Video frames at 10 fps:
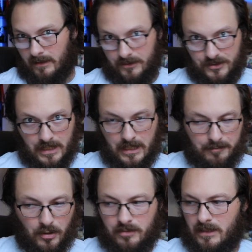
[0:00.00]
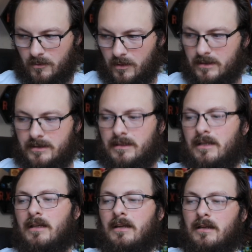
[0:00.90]
I understand how Pokemon works.
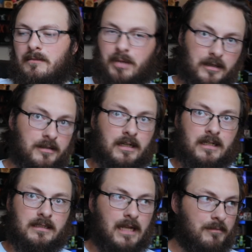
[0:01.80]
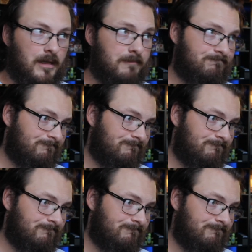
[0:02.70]
Bakugan came up.